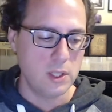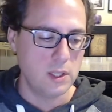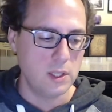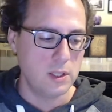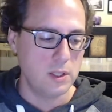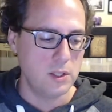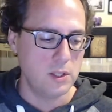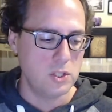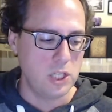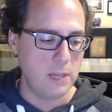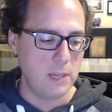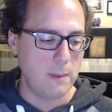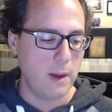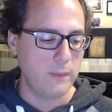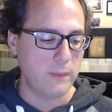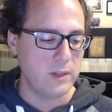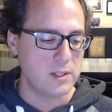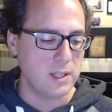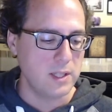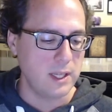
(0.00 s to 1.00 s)
GM
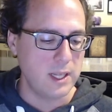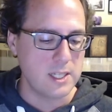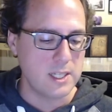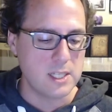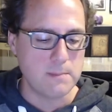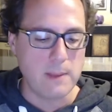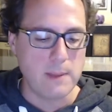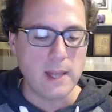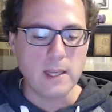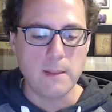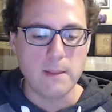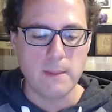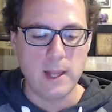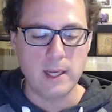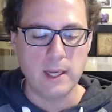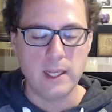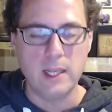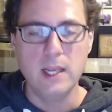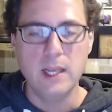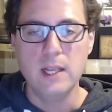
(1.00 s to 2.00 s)
obviously can spend a
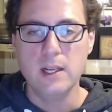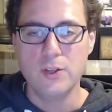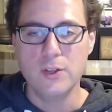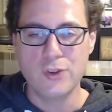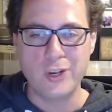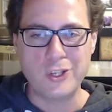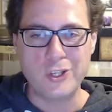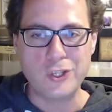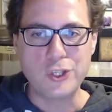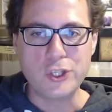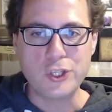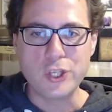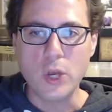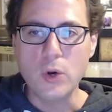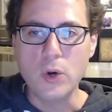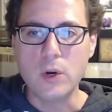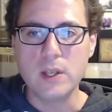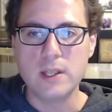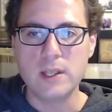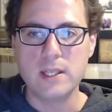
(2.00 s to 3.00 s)
Benny to try to
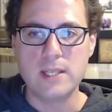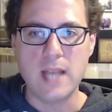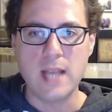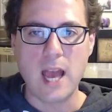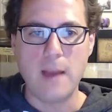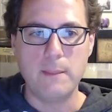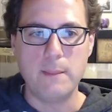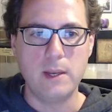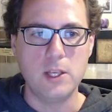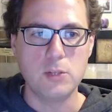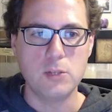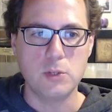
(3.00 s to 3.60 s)
soak the damage,